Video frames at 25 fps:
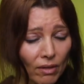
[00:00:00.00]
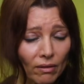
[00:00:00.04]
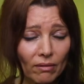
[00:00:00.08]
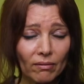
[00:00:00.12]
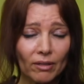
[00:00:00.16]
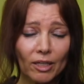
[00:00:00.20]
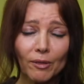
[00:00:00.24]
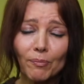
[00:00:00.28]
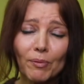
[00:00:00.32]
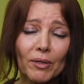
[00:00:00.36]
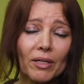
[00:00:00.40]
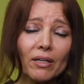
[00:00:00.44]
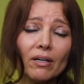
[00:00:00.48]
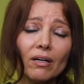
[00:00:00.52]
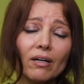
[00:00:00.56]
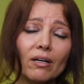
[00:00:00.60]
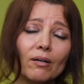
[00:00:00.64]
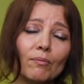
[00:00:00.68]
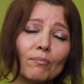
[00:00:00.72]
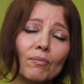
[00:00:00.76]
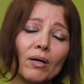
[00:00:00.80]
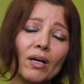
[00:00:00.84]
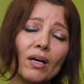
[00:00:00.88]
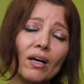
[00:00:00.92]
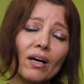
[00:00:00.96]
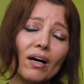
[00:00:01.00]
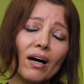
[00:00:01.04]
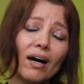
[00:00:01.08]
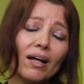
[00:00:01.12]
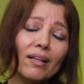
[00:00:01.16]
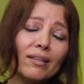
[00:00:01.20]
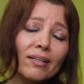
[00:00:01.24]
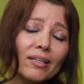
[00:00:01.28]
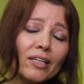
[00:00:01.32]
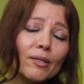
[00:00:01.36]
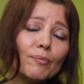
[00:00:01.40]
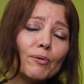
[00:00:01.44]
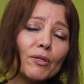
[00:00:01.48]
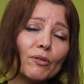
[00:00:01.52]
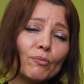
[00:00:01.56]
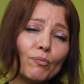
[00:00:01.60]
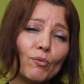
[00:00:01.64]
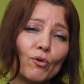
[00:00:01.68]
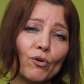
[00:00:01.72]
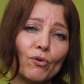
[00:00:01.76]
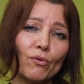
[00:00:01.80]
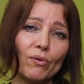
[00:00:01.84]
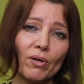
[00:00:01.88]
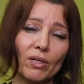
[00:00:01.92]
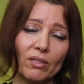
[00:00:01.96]
they become a little bit
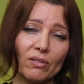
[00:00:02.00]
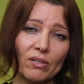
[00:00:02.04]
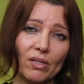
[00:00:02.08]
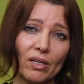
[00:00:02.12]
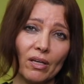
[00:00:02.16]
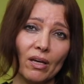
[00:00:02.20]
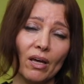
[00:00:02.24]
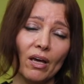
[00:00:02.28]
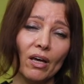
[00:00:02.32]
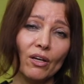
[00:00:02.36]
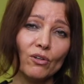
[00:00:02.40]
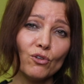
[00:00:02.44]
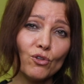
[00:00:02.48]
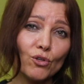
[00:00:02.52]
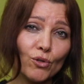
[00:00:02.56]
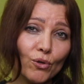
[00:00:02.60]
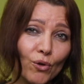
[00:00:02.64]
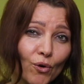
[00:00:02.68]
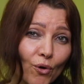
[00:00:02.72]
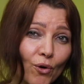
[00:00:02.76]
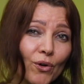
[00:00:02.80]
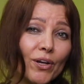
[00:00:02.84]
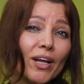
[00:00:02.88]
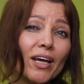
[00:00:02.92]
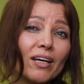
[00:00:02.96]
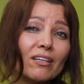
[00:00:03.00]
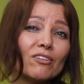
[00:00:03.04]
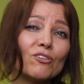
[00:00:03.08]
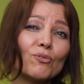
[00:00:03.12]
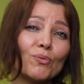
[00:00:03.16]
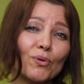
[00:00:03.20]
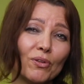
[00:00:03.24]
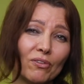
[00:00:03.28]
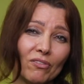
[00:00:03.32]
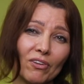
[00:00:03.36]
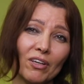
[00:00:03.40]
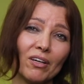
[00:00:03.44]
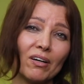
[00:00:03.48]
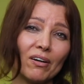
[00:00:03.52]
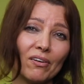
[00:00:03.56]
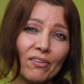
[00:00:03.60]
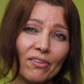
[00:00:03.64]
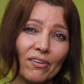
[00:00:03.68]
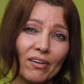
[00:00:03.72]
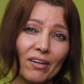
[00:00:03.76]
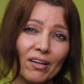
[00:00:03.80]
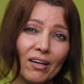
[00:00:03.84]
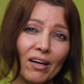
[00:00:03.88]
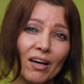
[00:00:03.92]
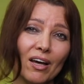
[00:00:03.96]
more ready to connect with the
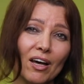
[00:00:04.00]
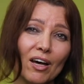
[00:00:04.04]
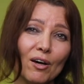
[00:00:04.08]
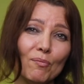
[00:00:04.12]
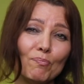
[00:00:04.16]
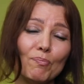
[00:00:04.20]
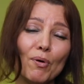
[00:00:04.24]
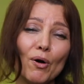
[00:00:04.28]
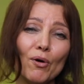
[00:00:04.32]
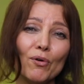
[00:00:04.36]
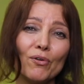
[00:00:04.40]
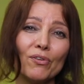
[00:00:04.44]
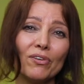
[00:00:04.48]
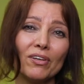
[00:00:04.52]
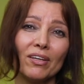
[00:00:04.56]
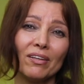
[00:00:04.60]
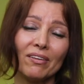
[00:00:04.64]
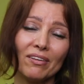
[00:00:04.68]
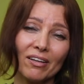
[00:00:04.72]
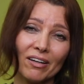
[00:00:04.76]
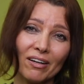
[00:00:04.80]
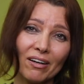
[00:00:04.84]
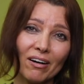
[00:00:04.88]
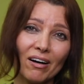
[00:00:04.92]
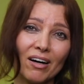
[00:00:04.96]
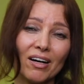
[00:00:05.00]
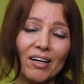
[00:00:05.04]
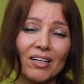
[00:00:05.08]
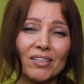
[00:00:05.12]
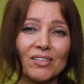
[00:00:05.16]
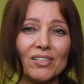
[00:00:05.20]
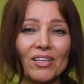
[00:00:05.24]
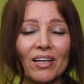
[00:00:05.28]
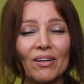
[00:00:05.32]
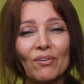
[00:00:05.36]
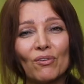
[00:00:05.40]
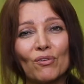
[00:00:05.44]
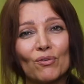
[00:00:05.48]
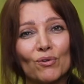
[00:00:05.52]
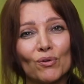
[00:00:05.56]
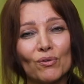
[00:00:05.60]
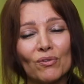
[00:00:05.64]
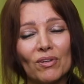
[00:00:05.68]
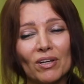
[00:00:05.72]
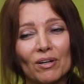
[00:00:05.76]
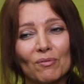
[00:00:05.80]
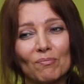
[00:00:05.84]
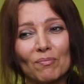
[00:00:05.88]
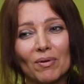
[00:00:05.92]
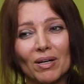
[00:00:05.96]
other, both in their heart and through
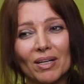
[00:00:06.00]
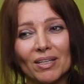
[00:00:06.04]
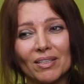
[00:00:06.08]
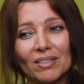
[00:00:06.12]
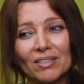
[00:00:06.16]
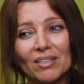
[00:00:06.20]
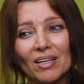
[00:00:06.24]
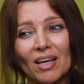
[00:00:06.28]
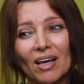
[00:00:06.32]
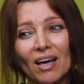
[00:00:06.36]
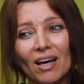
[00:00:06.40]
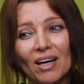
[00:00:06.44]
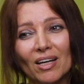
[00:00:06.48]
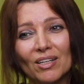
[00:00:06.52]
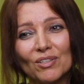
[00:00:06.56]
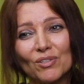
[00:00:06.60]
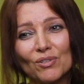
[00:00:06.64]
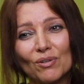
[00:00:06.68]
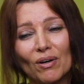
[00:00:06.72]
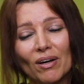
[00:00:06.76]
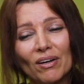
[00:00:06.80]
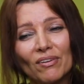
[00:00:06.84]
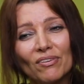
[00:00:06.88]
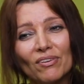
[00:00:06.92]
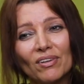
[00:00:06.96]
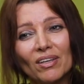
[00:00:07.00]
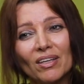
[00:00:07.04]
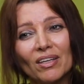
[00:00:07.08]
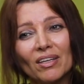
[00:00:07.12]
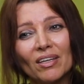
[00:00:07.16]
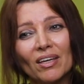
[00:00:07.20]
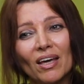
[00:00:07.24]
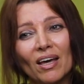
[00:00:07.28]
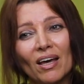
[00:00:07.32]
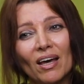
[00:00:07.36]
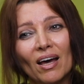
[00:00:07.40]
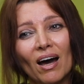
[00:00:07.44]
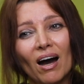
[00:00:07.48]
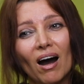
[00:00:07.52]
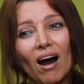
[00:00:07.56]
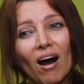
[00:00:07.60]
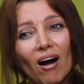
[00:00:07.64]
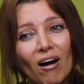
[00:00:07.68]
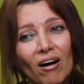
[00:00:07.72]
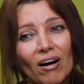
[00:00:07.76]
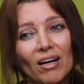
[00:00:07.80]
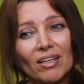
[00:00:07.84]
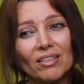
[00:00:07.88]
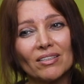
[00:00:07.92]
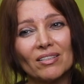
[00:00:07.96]
their mind. So I think
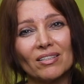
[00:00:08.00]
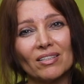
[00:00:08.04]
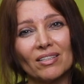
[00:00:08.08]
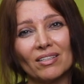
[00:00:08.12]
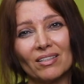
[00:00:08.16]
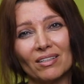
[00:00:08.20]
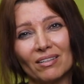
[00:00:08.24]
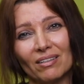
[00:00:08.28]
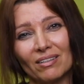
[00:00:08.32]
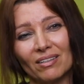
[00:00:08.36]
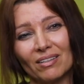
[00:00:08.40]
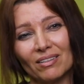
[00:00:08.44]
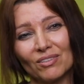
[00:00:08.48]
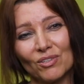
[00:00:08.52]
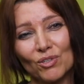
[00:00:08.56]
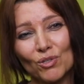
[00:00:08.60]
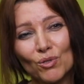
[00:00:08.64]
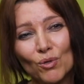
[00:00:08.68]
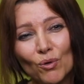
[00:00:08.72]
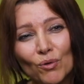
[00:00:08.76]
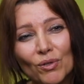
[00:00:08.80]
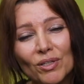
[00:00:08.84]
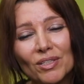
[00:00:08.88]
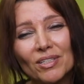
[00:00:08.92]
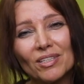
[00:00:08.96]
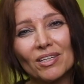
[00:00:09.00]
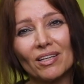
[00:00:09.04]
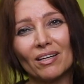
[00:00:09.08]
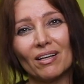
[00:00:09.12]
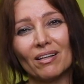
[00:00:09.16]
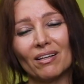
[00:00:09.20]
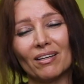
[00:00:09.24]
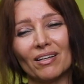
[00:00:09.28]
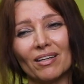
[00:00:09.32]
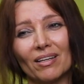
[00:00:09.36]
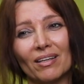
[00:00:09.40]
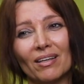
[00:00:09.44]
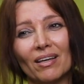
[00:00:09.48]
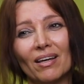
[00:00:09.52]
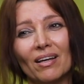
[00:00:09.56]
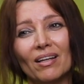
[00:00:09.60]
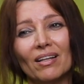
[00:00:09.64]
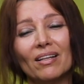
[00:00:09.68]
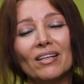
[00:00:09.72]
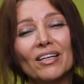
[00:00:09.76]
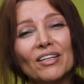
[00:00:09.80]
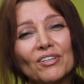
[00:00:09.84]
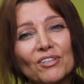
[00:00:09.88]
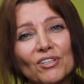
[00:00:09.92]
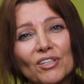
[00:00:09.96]
art, storytelling,
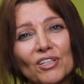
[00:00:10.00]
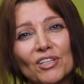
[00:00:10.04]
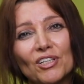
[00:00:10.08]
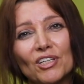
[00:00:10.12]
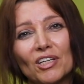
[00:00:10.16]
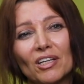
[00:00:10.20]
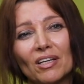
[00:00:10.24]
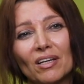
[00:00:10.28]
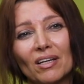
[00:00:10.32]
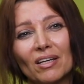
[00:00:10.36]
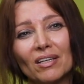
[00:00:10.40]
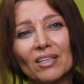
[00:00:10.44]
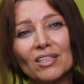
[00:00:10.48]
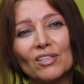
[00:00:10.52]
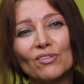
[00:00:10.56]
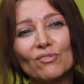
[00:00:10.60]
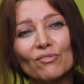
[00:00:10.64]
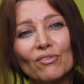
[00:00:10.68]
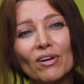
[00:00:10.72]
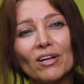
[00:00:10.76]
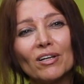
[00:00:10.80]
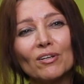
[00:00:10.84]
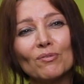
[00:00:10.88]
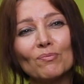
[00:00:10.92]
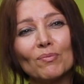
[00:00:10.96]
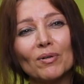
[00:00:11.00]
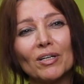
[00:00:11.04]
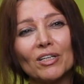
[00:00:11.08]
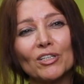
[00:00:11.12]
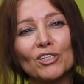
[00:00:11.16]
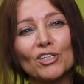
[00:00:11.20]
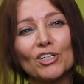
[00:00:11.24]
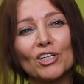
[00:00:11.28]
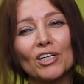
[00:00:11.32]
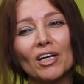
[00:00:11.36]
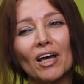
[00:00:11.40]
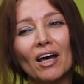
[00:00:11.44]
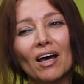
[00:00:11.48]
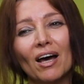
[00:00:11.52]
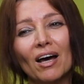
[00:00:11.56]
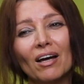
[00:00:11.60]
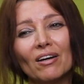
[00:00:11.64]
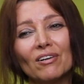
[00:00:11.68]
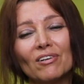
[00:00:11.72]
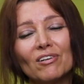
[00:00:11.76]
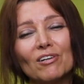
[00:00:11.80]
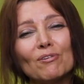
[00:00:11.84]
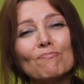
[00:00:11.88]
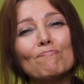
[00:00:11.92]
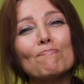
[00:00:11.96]
literature is very much
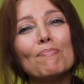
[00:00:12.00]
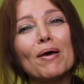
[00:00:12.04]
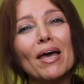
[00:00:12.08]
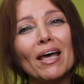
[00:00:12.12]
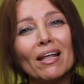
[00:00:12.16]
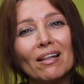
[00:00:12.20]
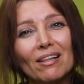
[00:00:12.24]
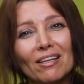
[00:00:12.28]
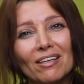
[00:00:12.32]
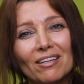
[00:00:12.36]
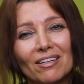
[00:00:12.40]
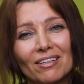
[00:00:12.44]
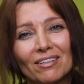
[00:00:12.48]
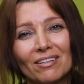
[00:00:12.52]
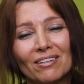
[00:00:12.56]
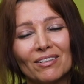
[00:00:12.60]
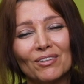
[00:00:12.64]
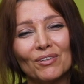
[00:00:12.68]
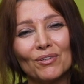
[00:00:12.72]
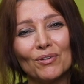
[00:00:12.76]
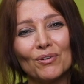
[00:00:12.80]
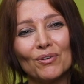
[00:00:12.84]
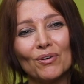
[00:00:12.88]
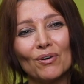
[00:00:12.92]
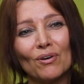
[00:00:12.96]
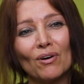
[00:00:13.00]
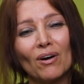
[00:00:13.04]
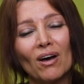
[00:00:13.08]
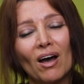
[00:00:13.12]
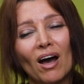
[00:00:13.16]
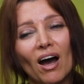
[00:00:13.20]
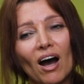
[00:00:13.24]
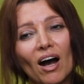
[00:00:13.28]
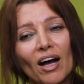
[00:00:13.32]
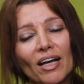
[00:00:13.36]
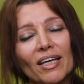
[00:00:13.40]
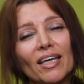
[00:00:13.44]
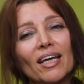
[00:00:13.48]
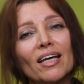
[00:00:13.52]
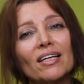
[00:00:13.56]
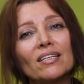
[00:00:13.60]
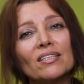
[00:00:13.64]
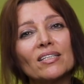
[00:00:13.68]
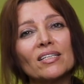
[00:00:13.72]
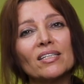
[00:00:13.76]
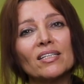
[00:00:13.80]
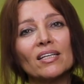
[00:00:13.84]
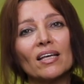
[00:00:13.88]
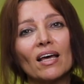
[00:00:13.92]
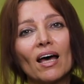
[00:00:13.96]
rebellion, you know,
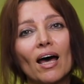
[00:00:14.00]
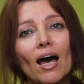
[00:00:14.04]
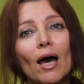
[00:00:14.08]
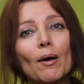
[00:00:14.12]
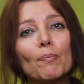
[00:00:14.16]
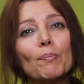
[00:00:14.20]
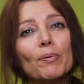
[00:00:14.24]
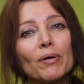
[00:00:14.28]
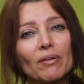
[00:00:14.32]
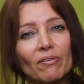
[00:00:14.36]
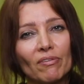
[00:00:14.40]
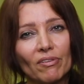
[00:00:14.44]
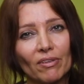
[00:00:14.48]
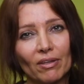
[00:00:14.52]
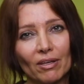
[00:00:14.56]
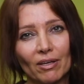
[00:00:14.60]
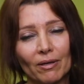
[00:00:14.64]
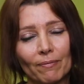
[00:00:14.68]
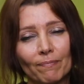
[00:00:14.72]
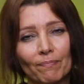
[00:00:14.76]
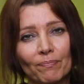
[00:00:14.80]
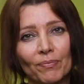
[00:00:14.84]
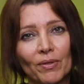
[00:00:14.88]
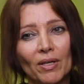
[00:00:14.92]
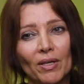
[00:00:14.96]
against apathy.